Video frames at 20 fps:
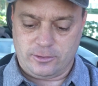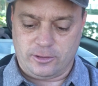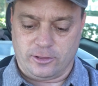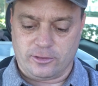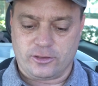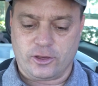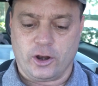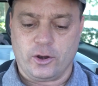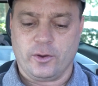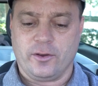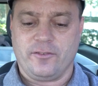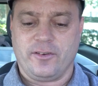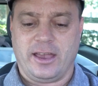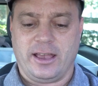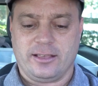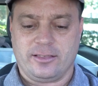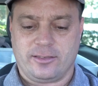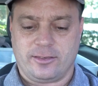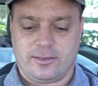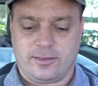So let's go to
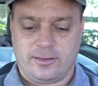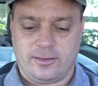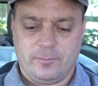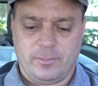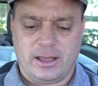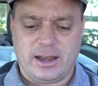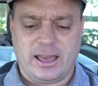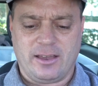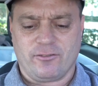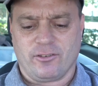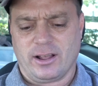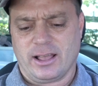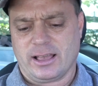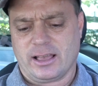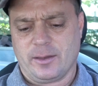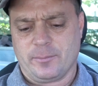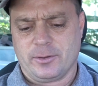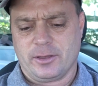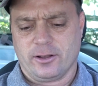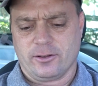events. Might have a
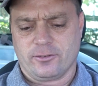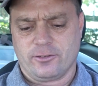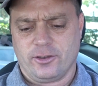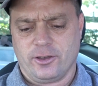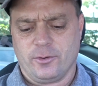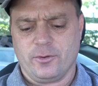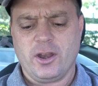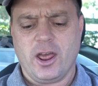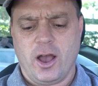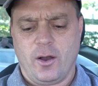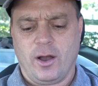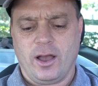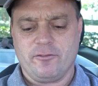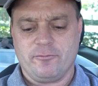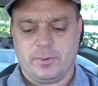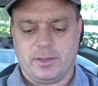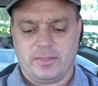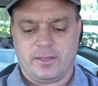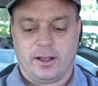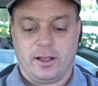rank up here too. No,
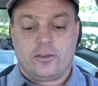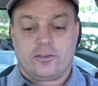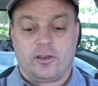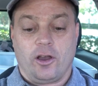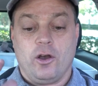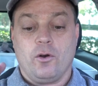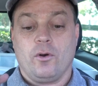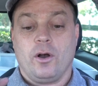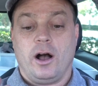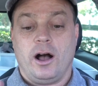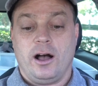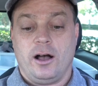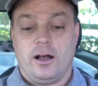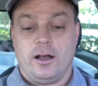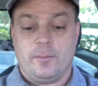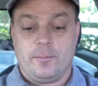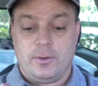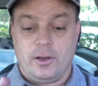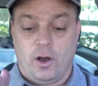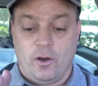I've been there. So
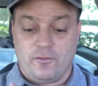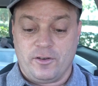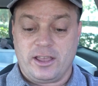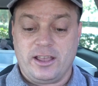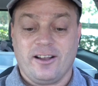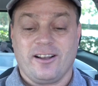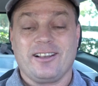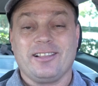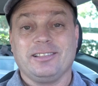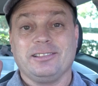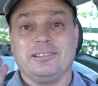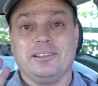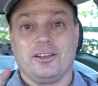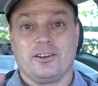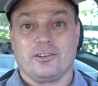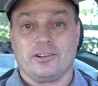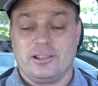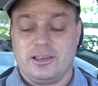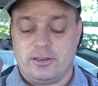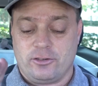over here,
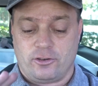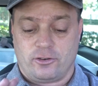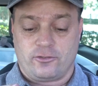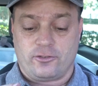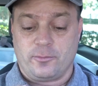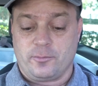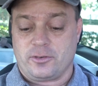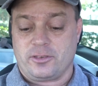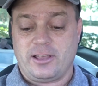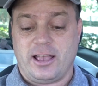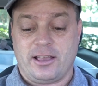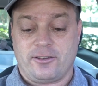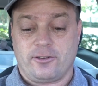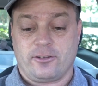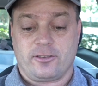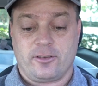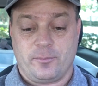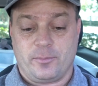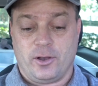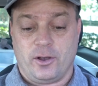literally just from
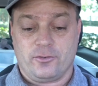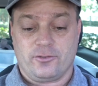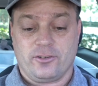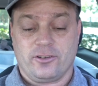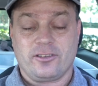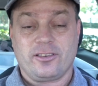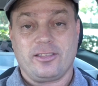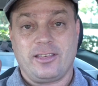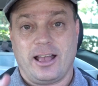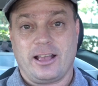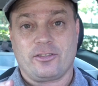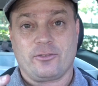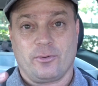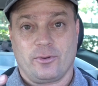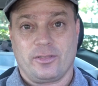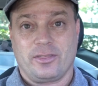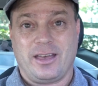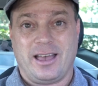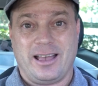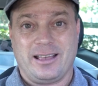Snatchers and Poachers, that's
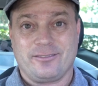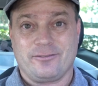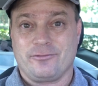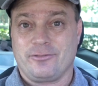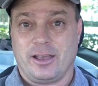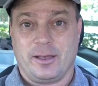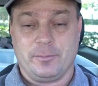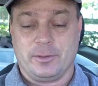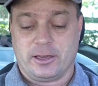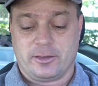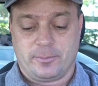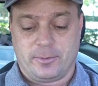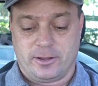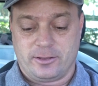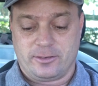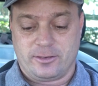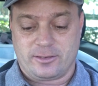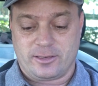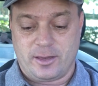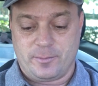where that family
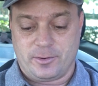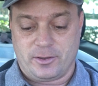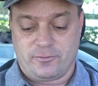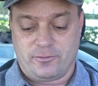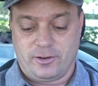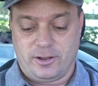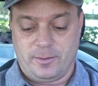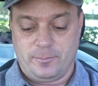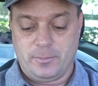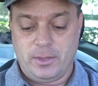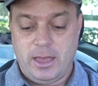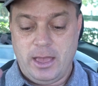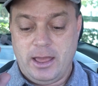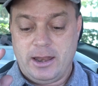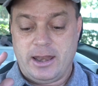experience is coming from.